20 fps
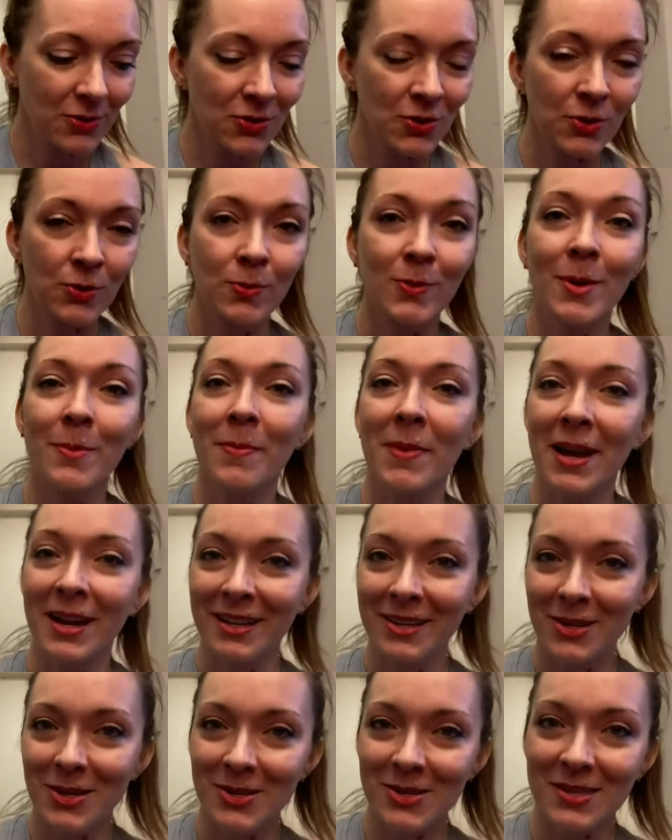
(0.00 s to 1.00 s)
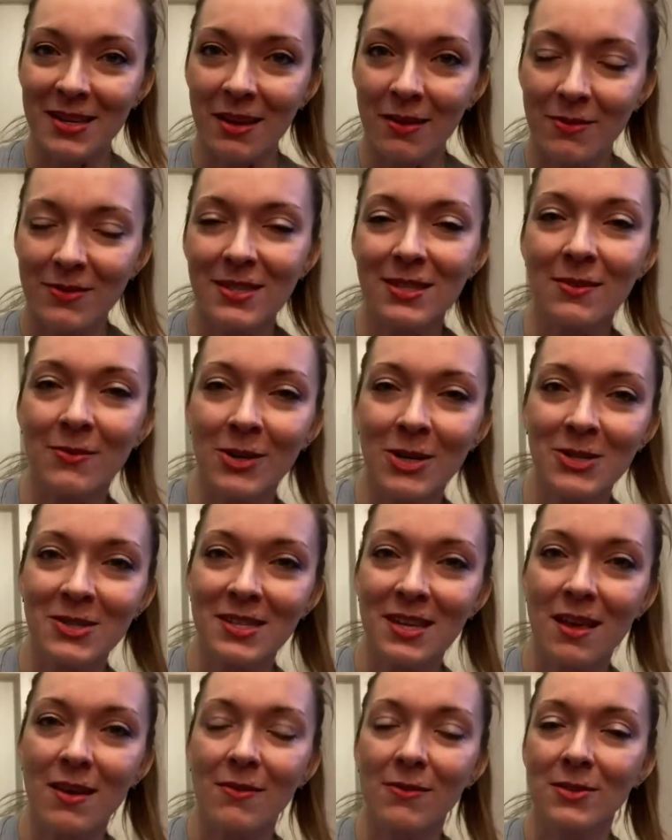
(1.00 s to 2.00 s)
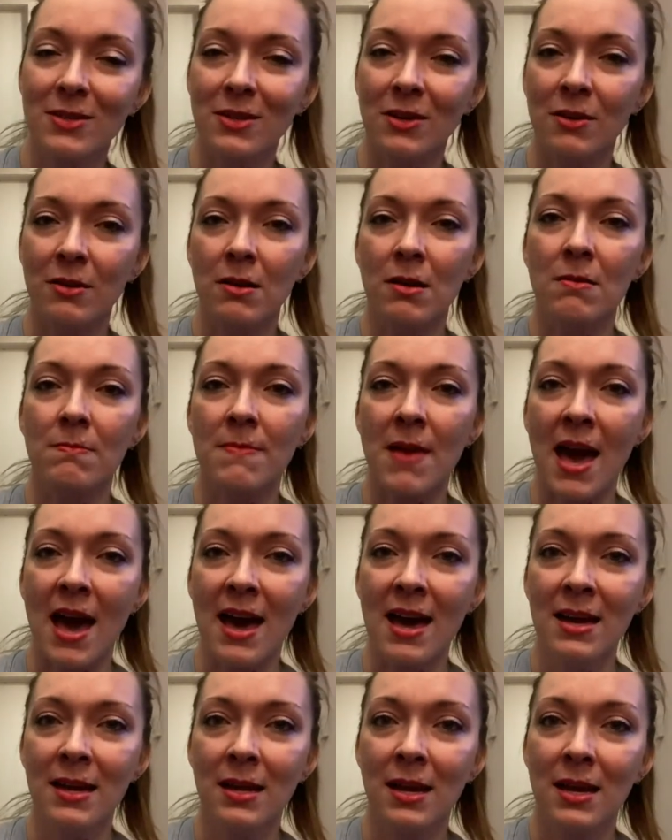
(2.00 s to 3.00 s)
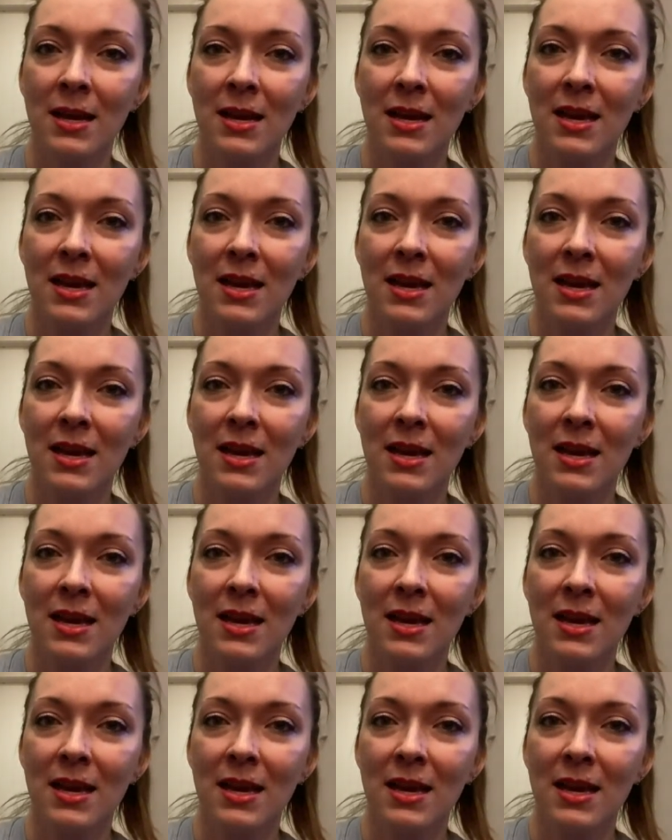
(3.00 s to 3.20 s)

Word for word: to remind ourselves of ourselves on our mat,